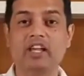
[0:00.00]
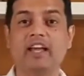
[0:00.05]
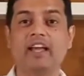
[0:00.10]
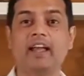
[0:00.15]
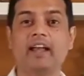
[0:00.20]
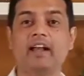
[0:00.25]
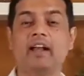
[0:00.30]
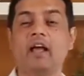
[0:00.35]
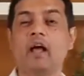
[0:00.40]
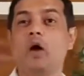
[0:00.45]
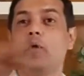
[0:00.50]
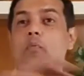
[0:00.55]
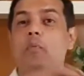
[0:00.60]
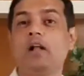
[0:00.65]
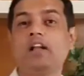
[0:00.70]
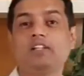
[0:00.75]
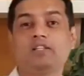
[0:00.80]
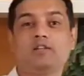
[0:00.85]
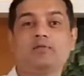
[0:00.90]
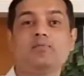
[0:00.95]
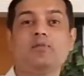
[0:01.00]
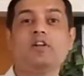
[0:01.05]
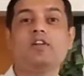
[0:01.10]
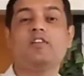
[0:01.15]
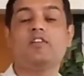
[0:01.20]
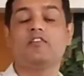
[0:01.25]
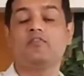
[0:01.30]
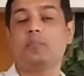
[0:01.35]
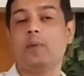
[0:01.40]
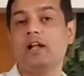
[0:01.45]
I had
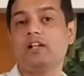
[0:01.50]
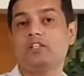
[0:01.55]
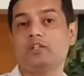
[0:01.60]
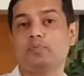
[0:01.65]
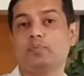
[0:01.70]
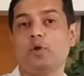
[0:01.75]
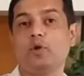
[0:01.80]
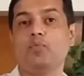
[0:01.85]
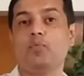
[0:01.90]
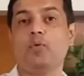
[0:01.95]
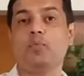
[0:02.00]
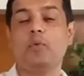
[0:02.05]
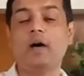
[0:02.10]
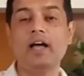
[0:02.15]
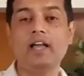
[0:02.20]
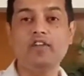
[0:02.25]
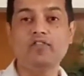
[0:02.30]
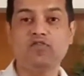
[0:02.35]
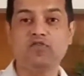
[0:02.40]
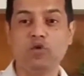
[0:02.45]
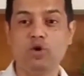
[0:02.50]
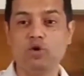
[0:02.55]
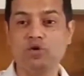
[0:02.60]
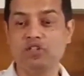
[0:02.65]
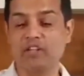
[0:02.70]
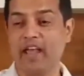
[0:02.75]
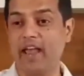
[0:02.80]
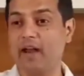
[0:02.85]
multiple mobile phones,